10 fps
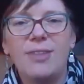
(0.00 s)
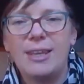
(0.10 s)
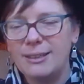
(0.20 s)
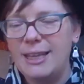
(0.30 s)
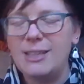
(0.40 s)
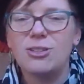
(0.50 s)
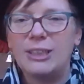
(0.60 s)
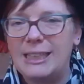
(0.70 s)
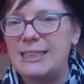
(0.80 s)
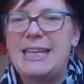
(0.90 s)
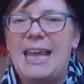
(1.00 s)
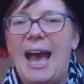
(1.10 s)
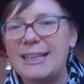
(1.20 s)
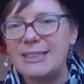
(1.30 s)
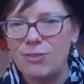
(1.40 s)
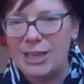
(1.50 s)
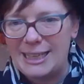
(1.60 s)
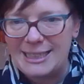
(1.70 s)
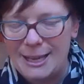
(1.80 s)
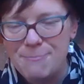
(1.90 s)
that allegedly
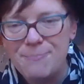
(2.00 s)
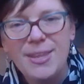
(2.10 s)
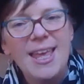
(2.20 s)
deactivated him.